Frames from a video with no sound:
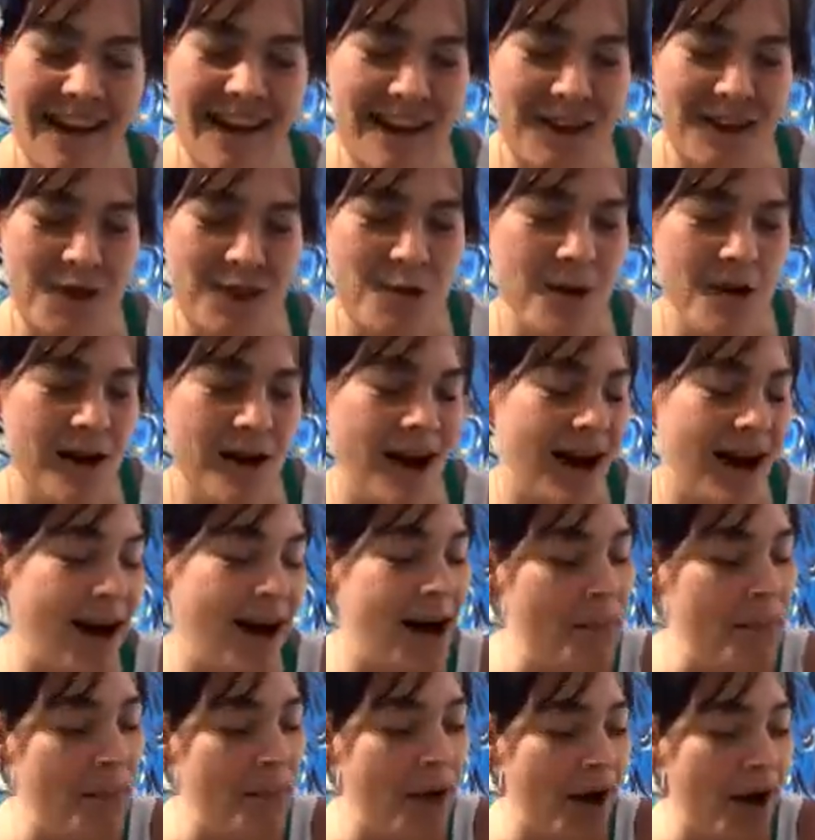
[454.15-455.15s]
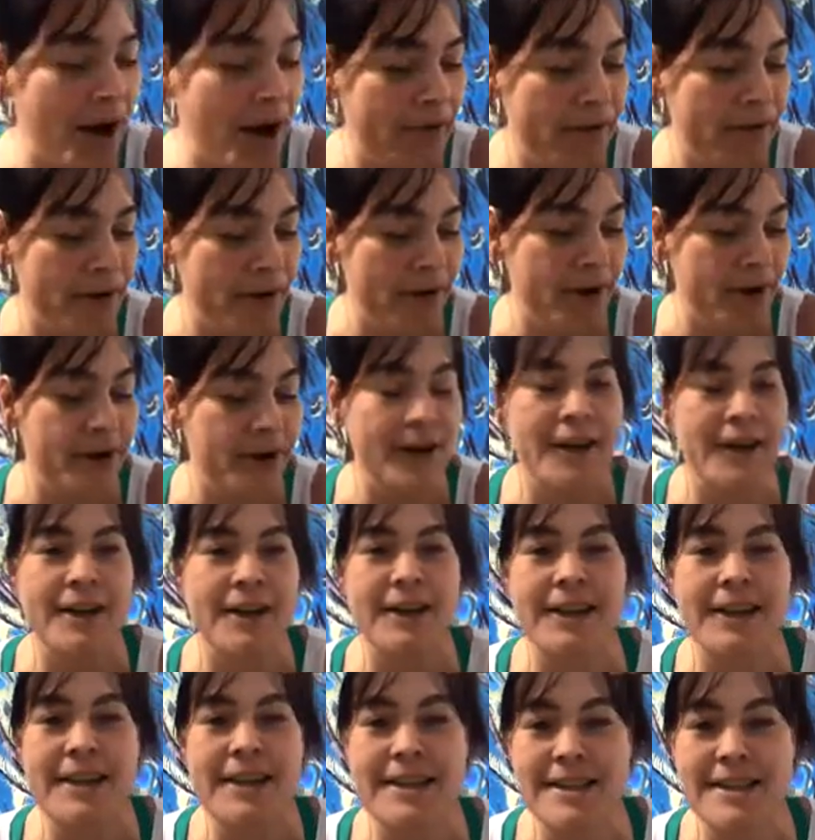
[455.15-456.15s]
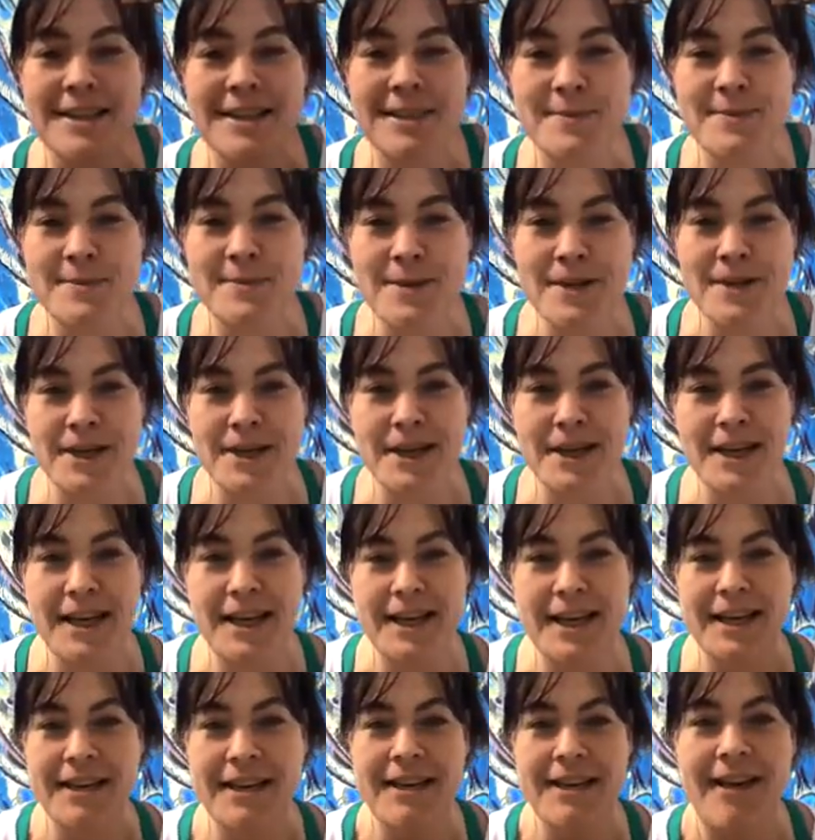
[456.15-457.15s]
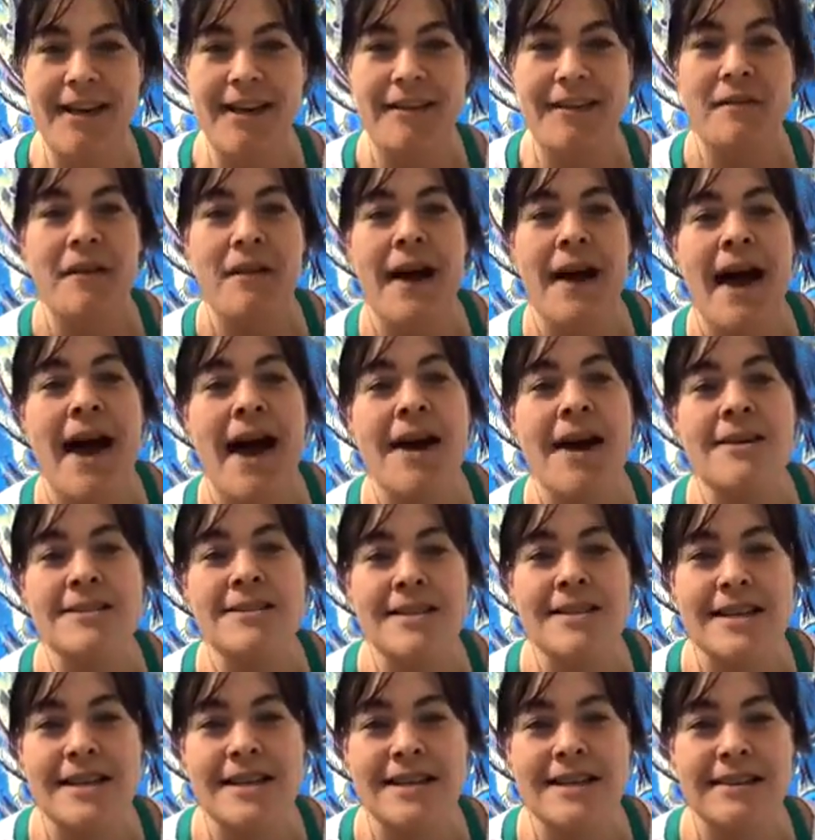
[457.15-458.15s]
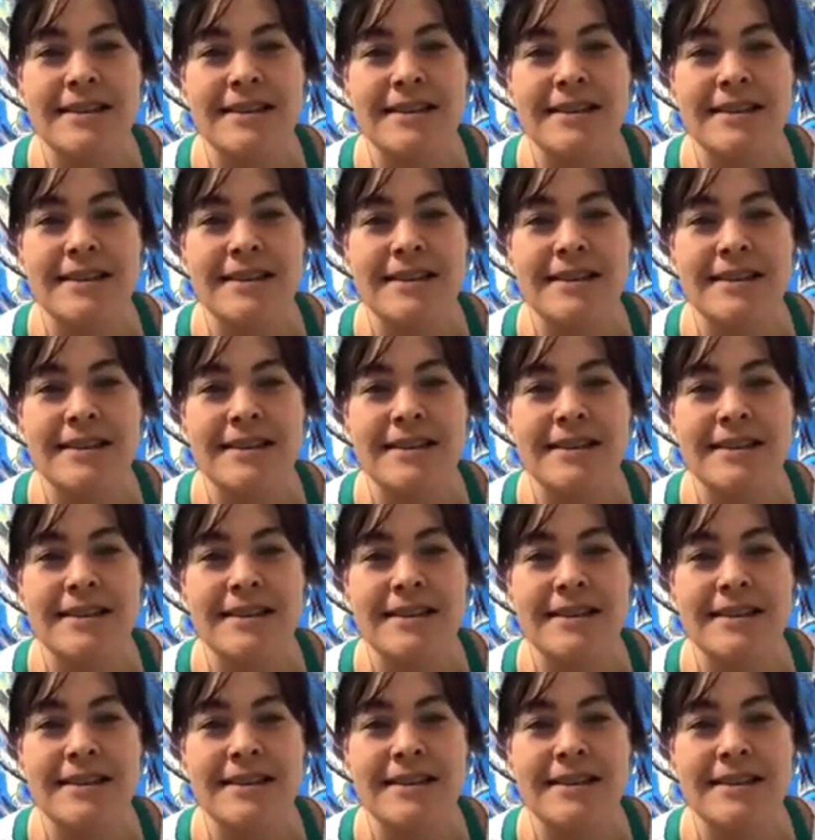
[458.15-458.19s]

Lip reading: You are up awful early this morning. How's it?